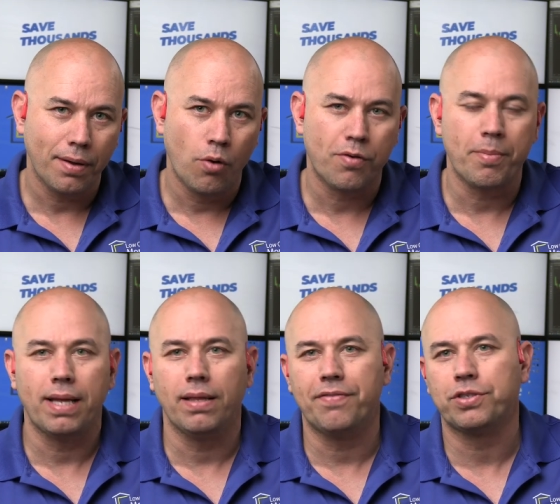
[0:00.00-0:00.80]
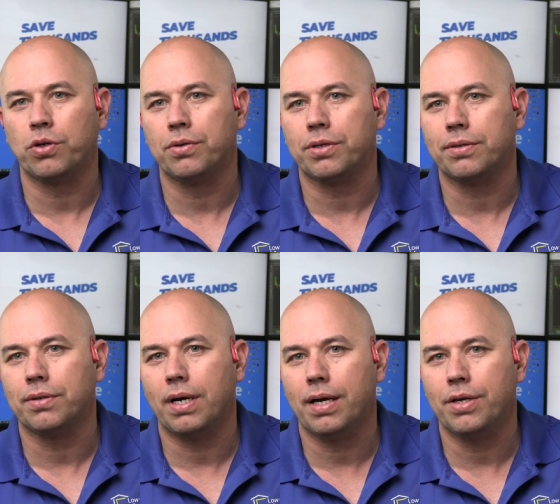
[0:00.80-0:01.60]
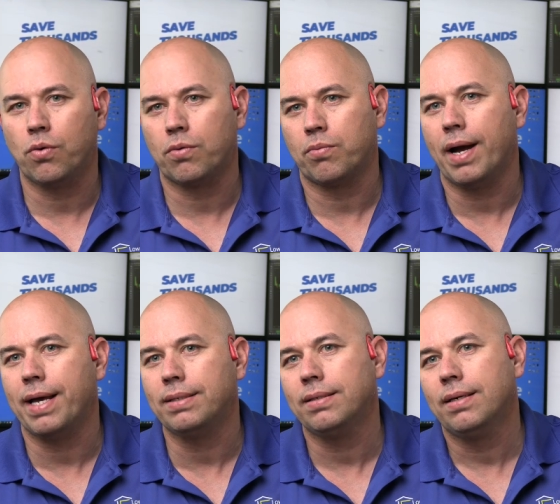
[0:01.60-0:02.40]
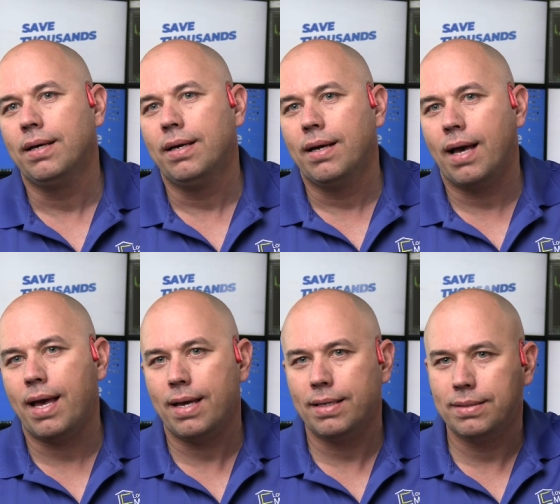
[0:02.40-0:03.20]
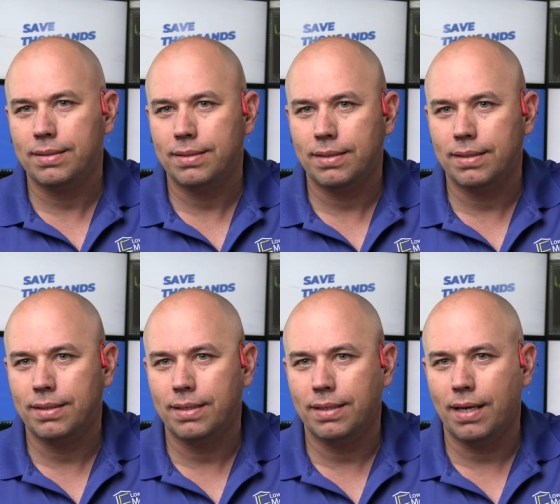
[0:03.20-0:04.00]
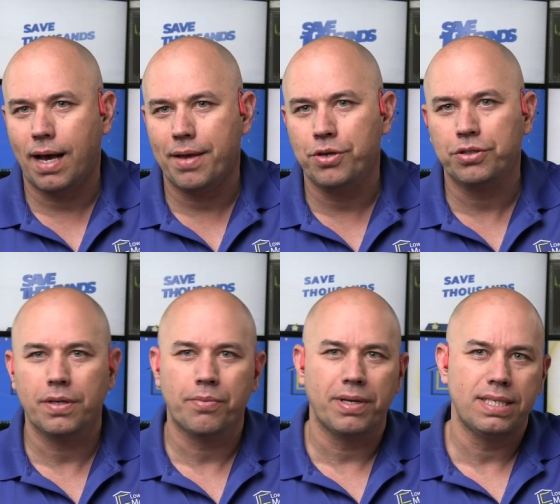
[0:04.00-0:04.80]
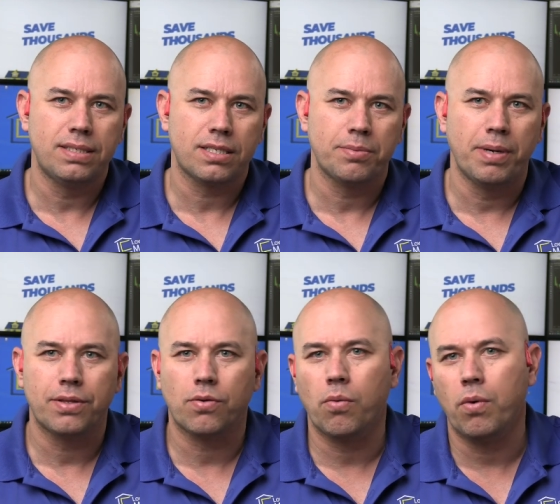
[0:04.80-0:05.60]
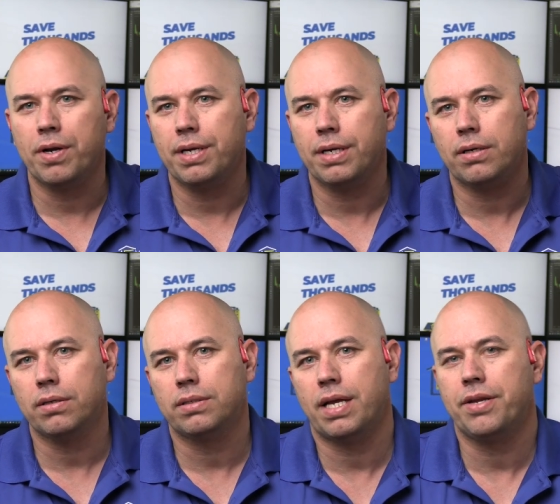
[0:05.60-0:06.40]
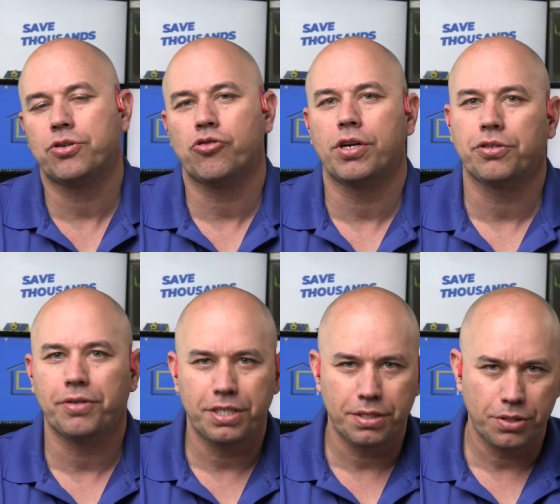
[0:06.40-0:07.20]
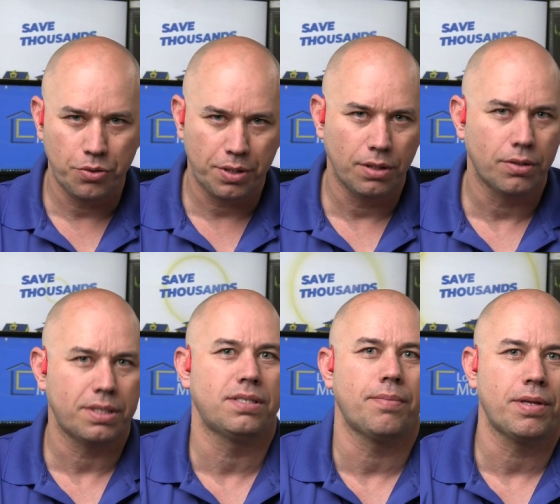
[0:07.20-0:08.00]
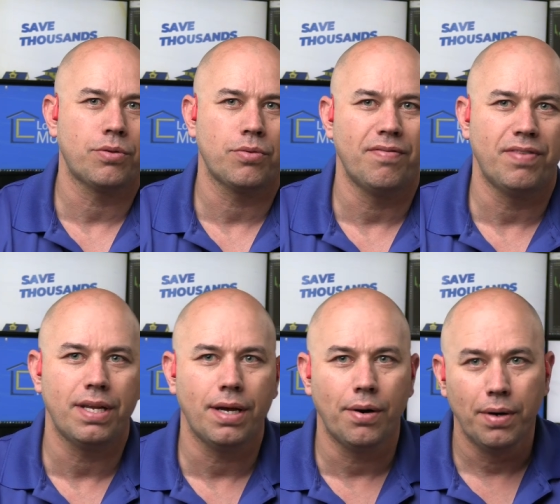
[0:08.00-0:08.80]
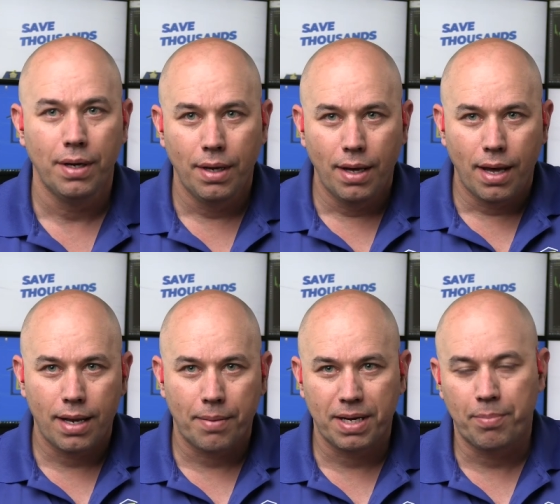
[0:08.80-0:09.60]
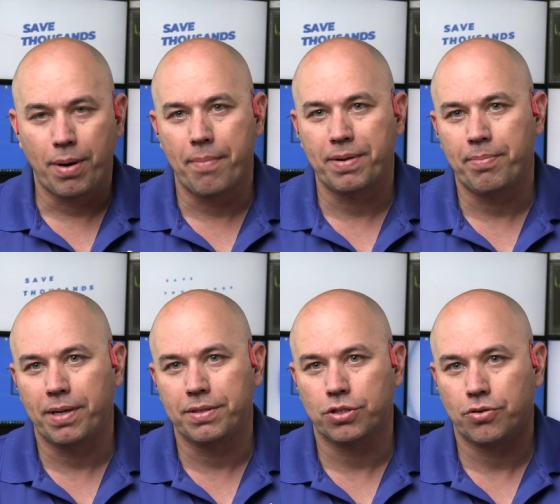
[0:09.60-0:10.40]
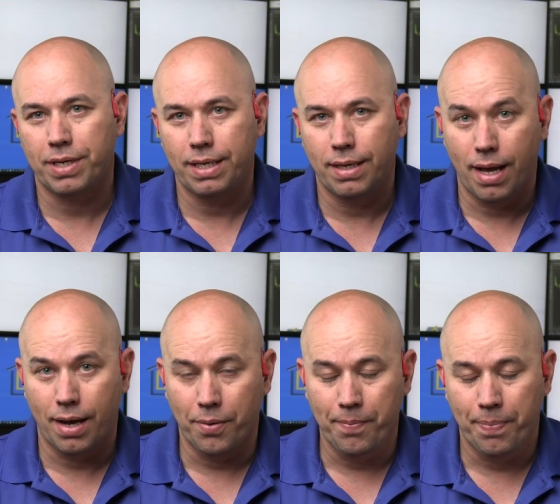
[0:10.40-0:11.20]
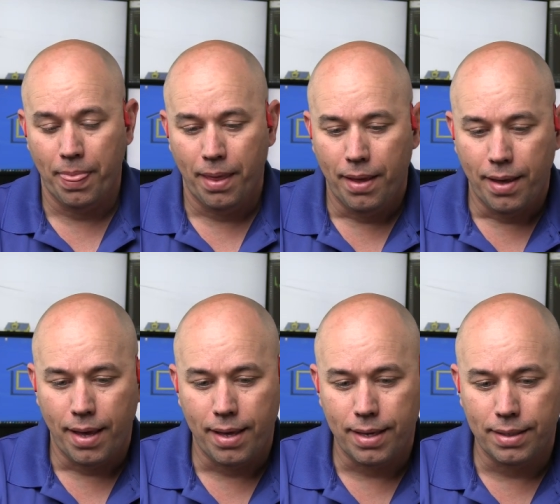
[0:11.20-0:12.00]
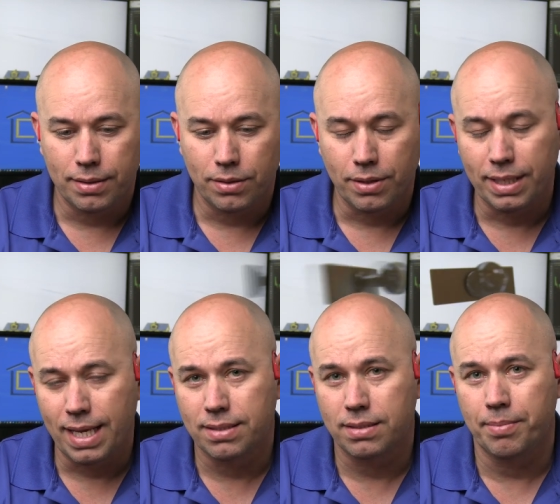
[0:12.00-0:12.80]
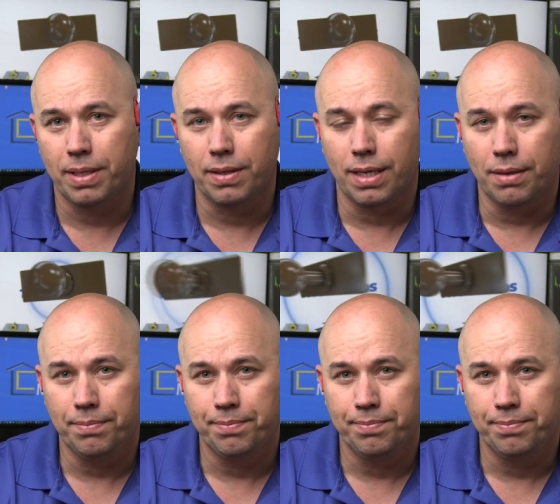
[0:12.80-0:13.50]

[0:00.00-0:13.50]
over my left shoulder, your right, and I usually run the 6-month or a 1-year, 10-year treasury just so you can look at something through the video. And I'm going to pop it up on the screen now. And look at that stability.